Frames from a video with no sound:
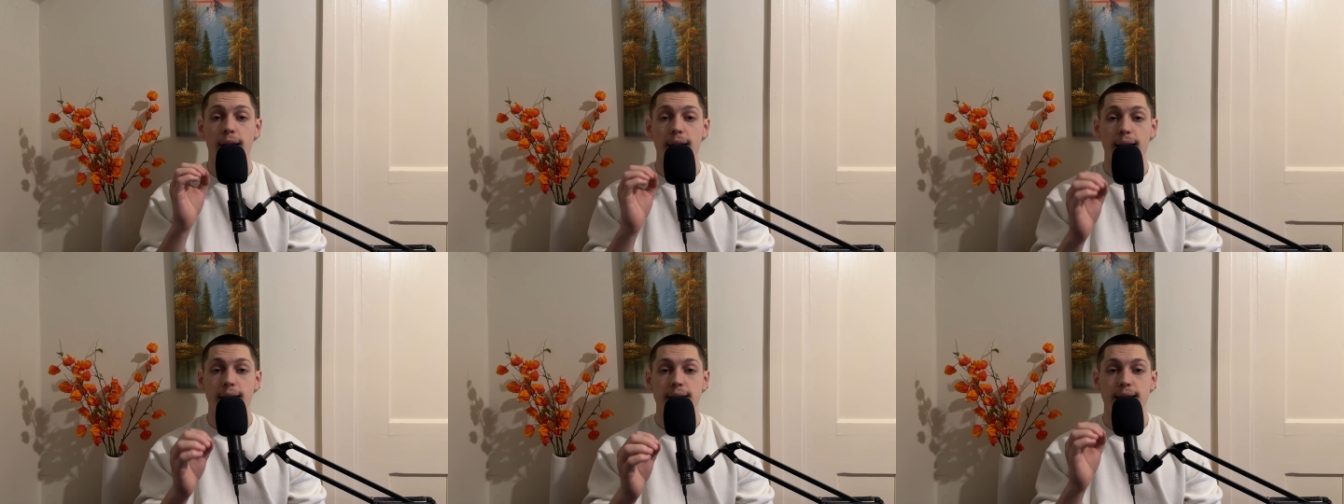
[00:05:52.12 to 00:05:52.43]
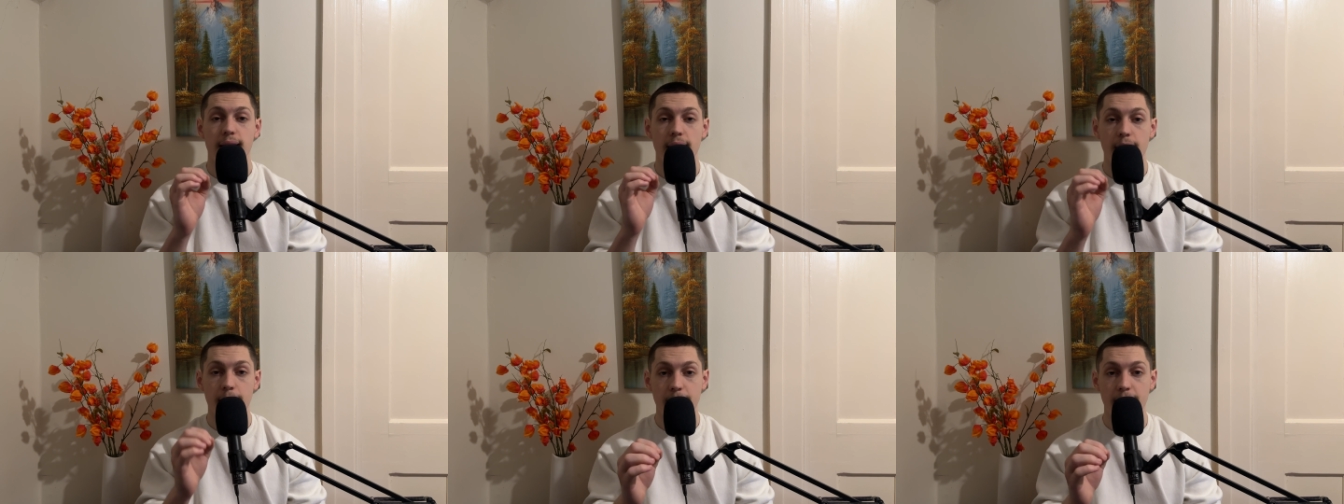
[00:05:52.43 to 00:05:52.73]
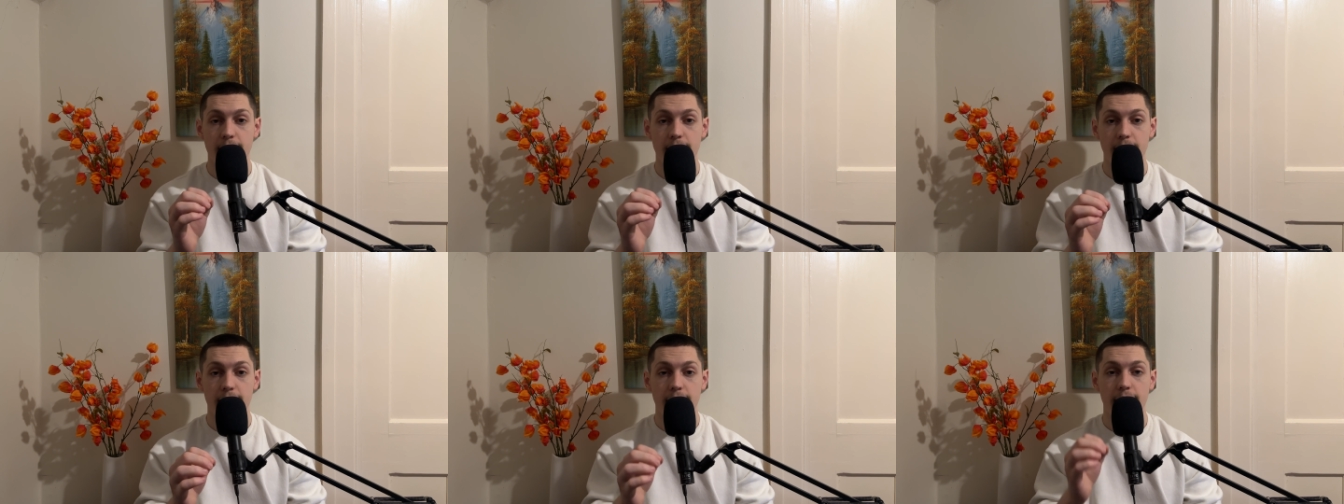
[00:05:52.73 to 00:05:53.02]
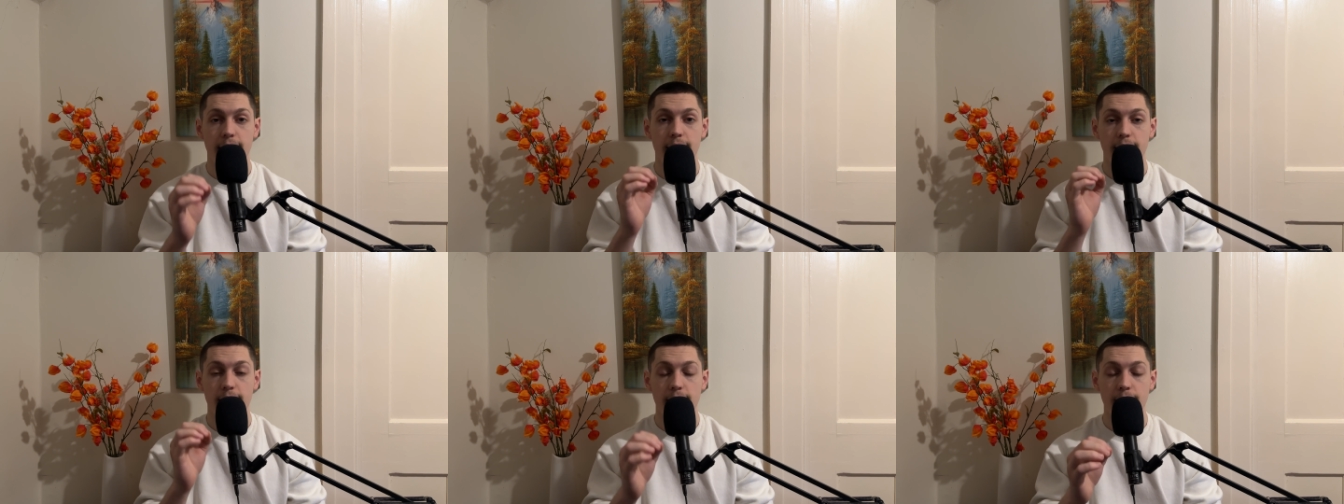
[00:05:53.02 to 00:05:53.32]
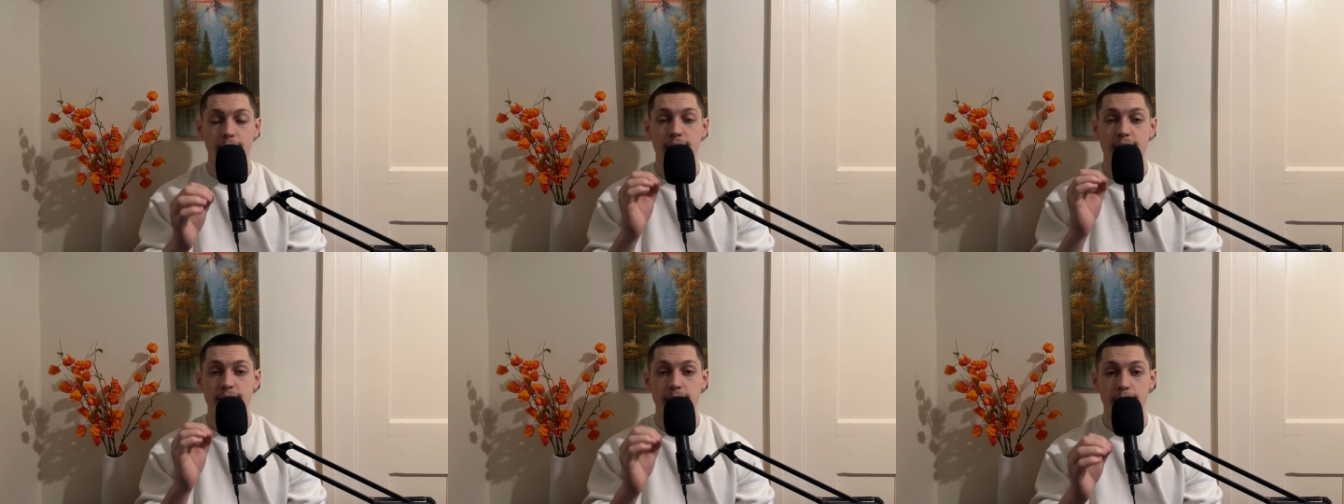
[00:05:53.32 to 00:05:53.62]
in the same year, in
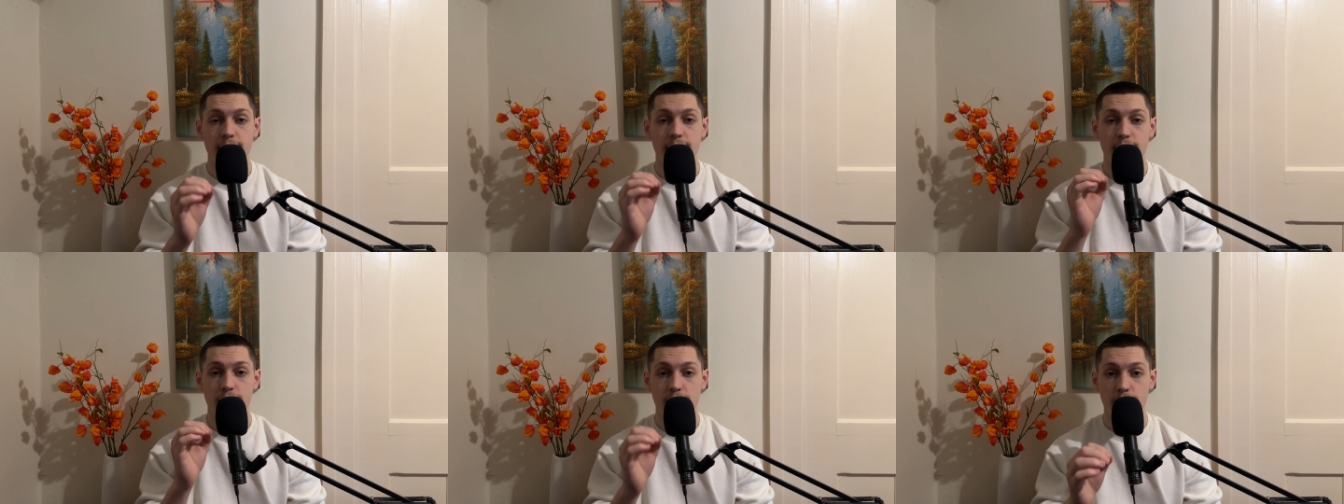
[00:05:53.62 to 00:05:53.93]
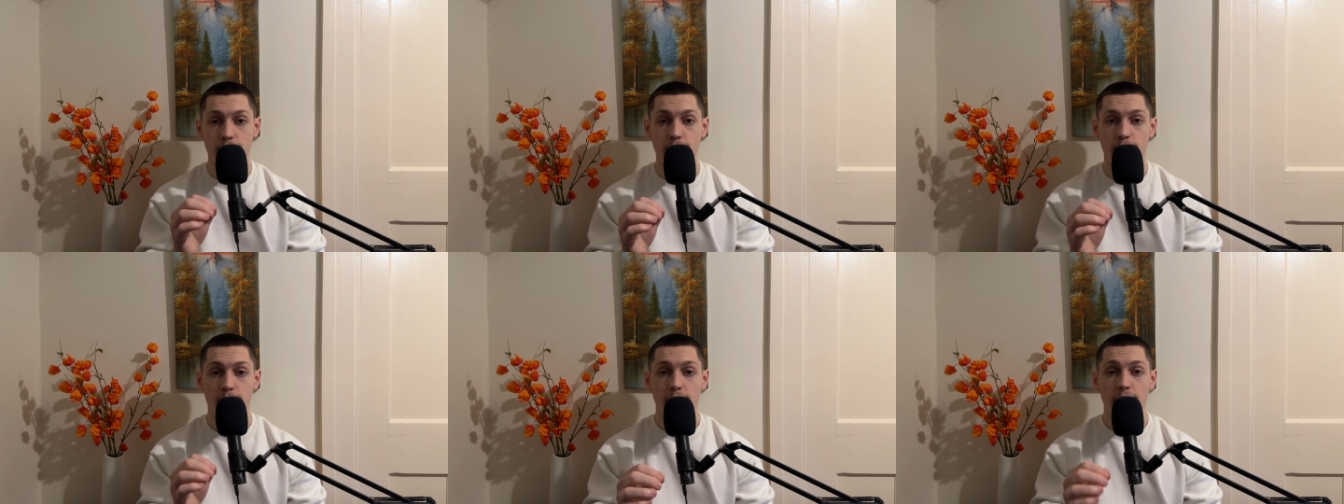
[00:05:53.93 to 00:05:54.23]
1172,